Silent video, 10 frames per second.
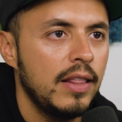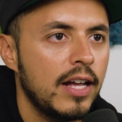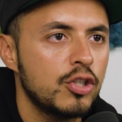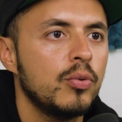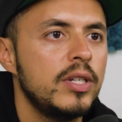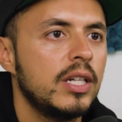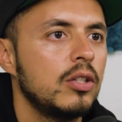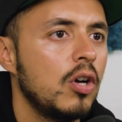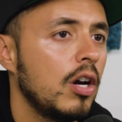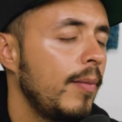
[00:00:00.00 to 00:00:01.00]
And that's the reason
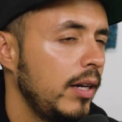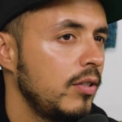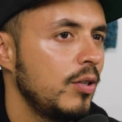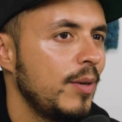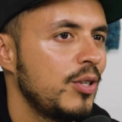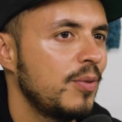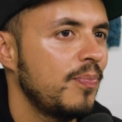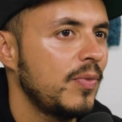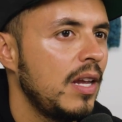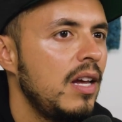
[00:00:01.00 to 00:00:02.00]
I talk about it so much
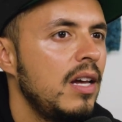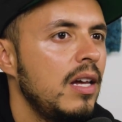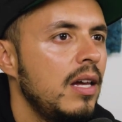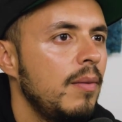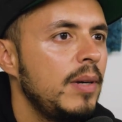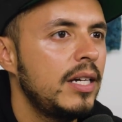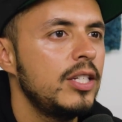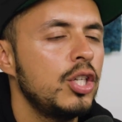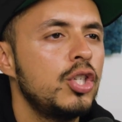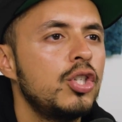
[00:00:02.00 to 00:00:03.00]

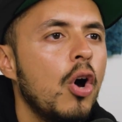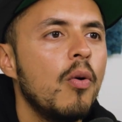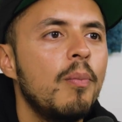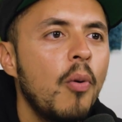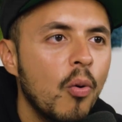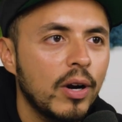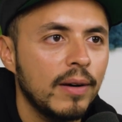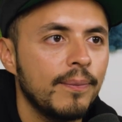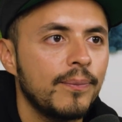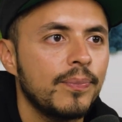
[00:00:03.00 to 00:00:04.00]
because it's so
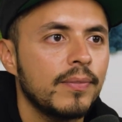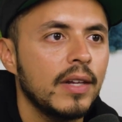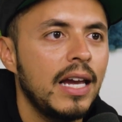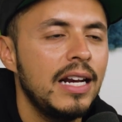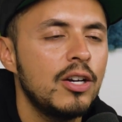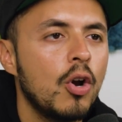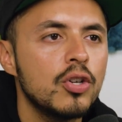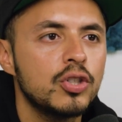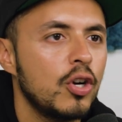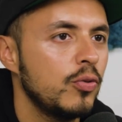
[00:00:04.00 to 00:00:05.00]
important. And it
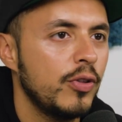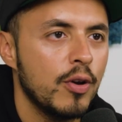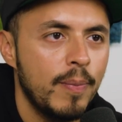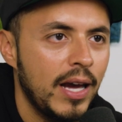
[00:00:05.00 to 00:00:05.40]
all starts with your